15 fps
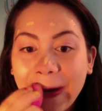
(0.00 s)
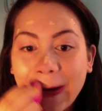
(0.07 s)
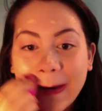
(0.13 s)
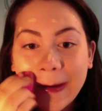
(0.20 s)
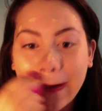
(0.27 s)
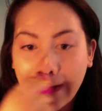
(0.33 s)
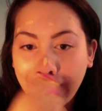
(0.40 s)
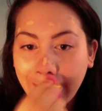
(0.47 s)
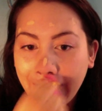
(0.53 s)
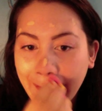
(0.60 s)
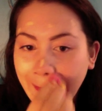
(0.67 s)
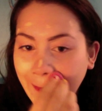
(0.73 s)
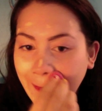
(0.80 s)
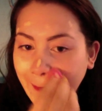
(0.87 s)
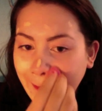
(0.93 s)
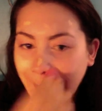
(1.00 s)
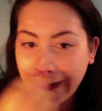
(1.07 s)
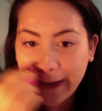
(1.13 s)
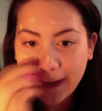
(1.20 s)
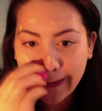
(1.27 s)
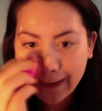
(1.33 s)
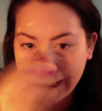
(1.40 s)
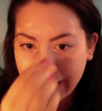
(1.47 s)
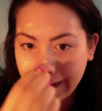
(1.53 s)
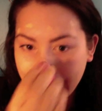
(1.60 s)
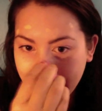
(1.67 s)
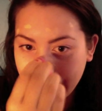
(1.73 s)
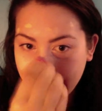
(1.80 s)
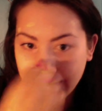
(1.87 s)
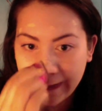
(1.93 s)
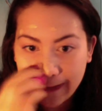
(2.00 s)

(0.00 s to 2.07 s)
Max is narrating with me.